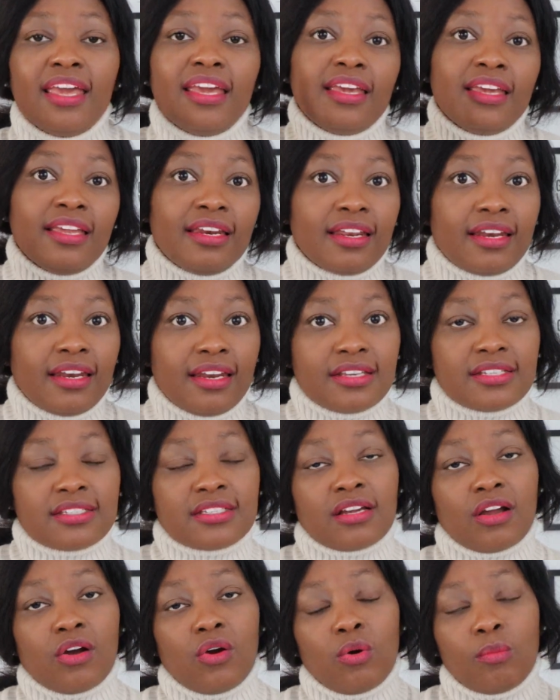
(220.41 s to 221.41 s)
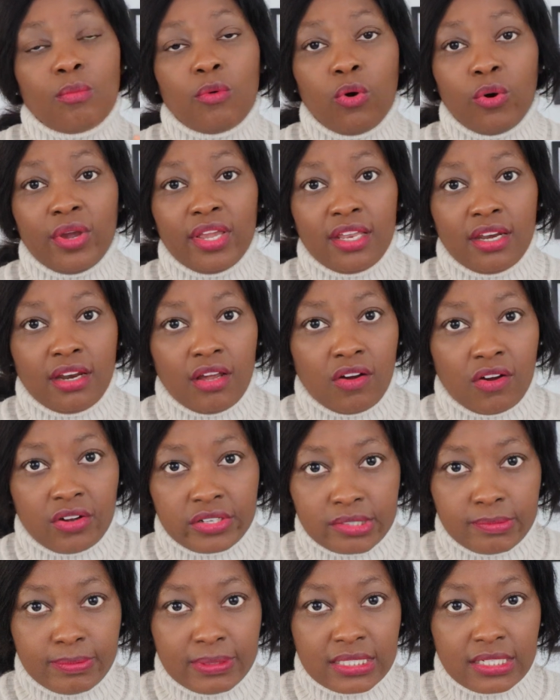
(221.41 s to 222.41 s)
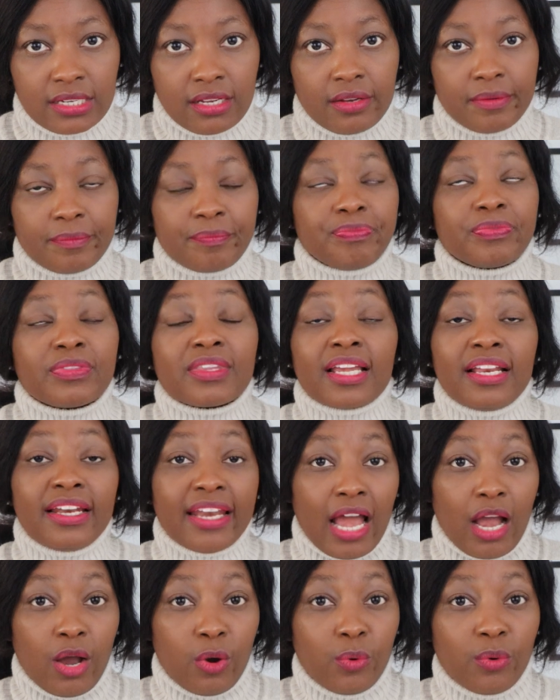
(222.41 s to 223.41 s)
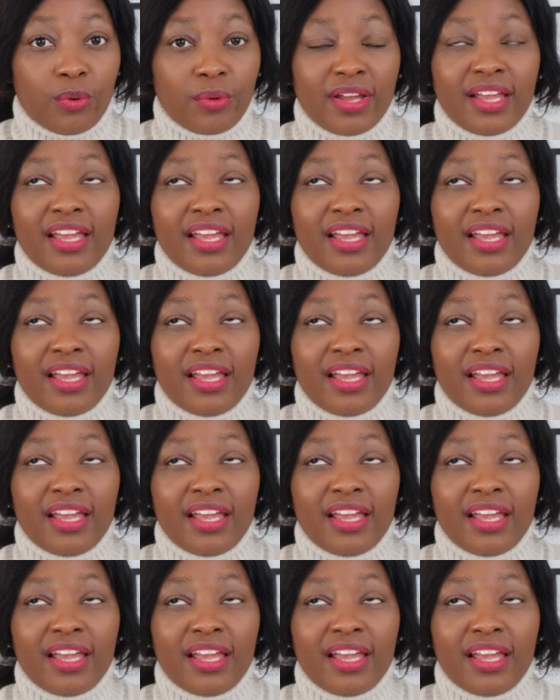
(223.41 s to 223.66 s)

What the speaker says: in a nursing home or in a hospital. Now,